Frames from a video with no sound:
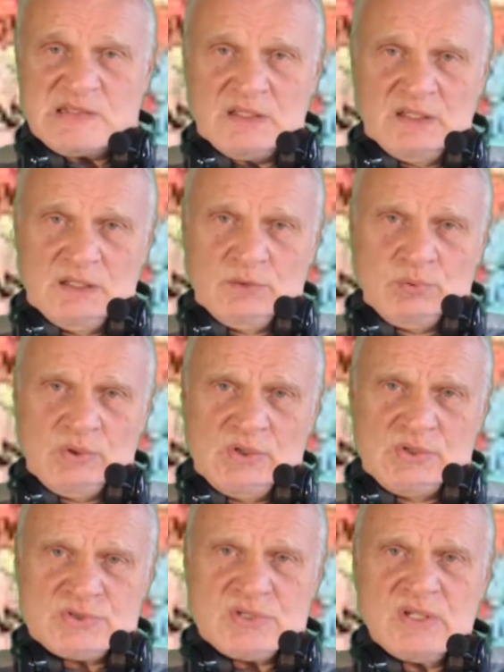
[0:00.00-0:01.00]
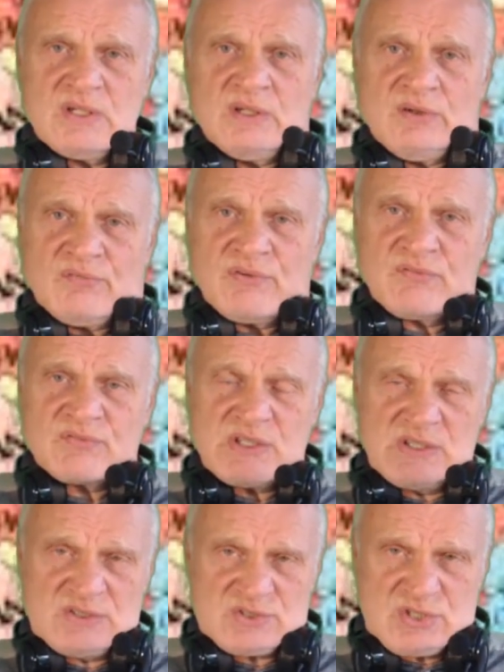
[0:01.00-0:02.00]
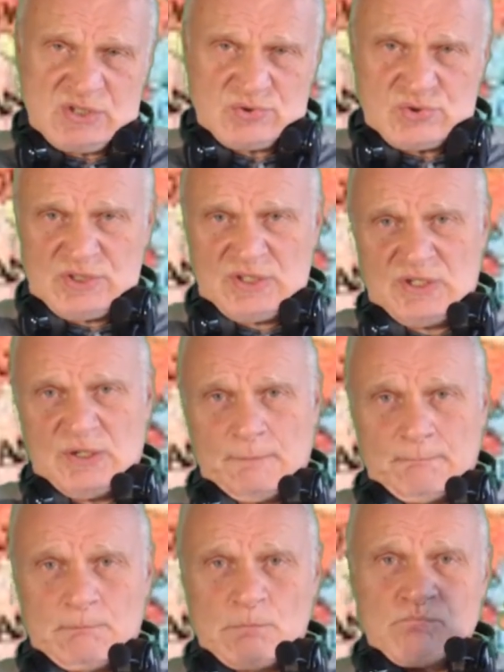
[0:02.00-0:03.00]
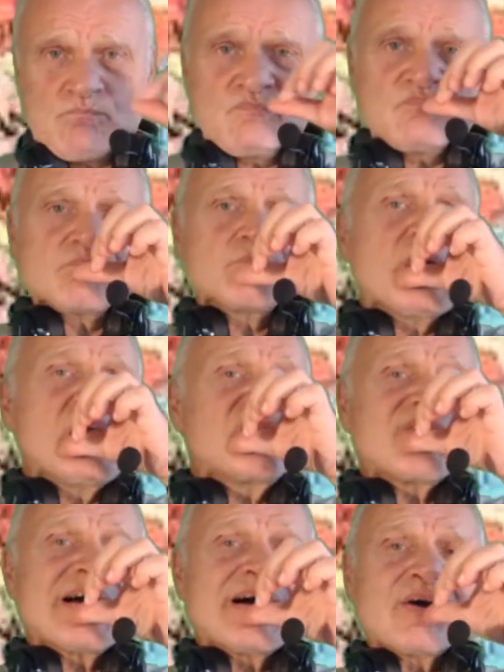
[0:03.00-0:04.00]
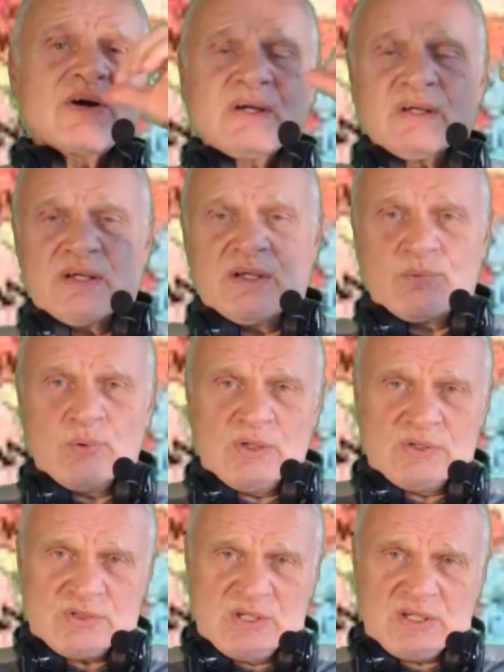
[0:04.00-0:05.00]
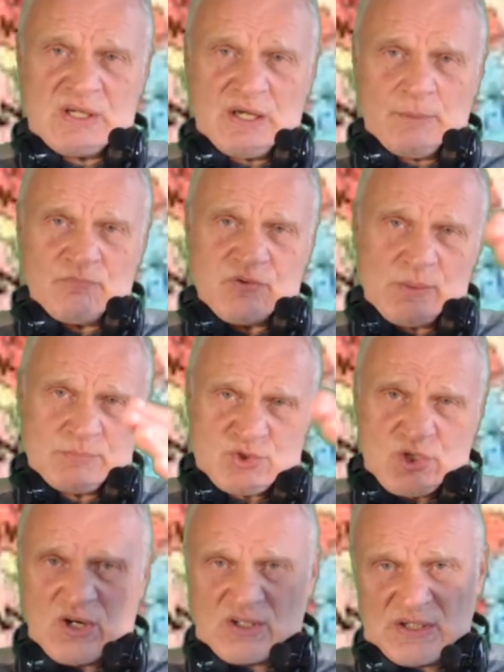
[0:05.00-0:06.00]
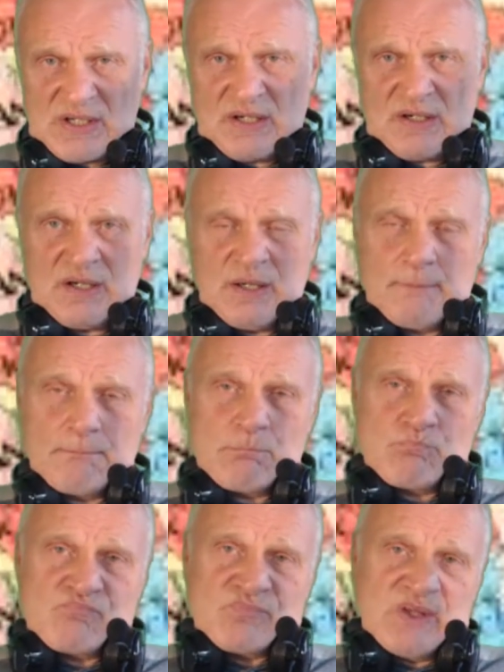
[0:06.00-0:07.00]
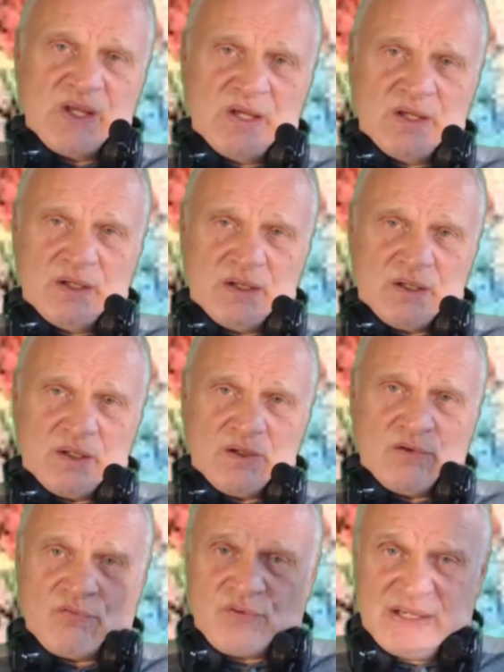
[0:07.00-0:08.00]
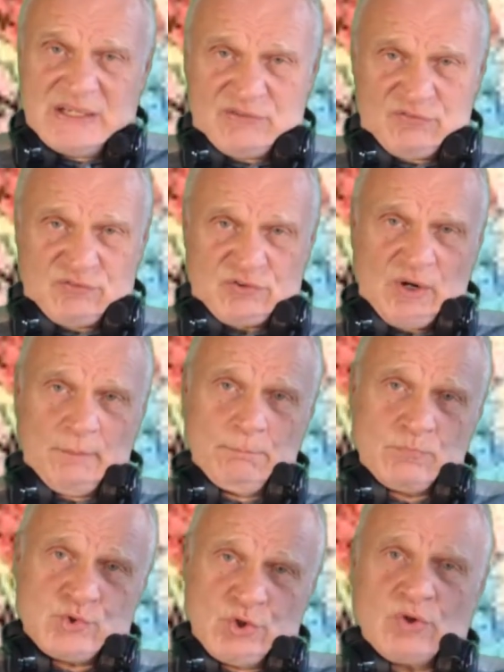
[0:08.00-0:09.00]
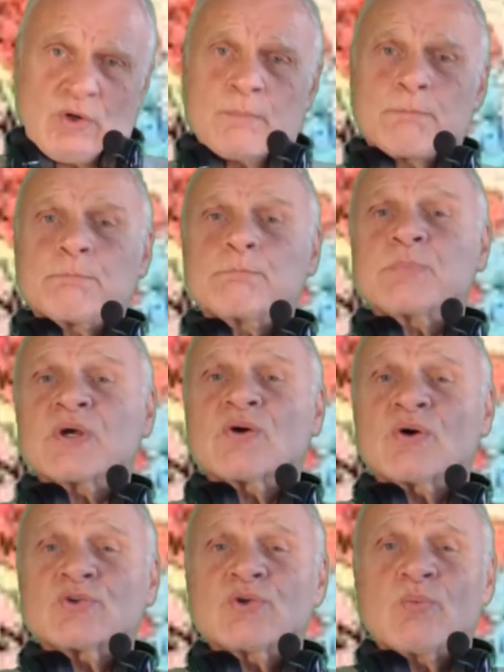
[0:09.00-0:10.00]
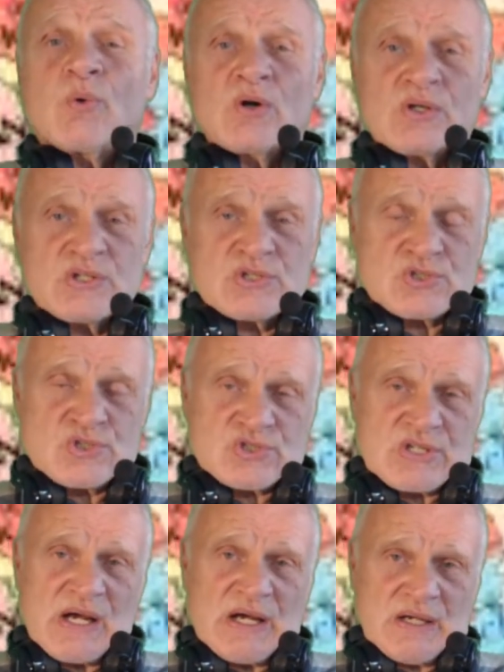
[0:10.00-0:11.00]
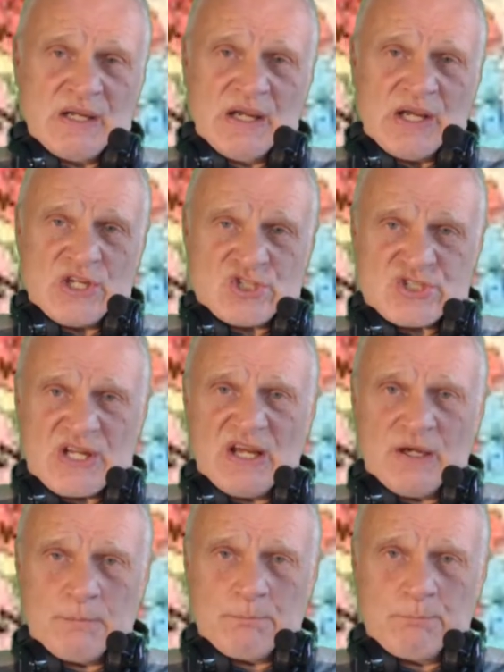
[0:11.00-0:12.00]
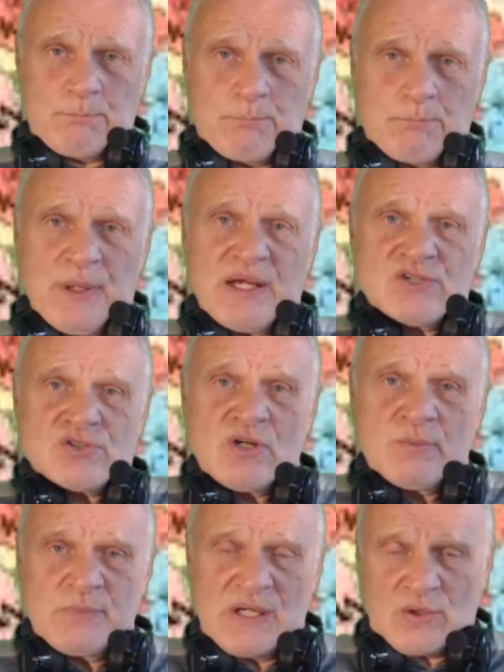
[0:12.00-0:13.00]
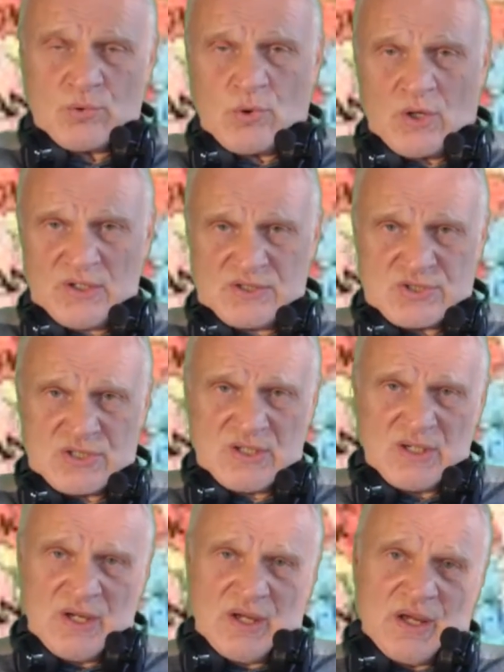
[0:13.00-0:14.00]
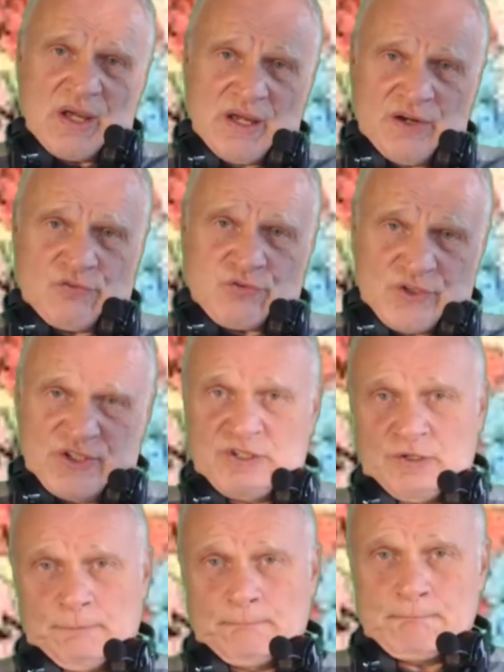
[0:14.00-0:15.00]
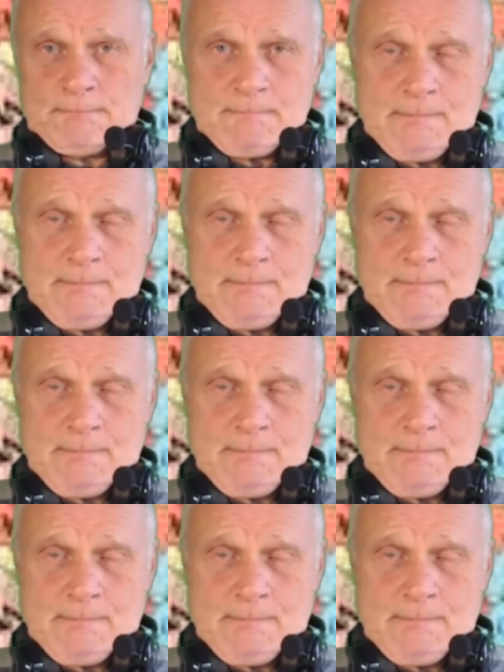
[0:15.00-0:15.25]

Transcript: It was in the 15th century. Mayflower, it came from Scotland. They fled from Europe because they wanted to start a state based on equality and freedom.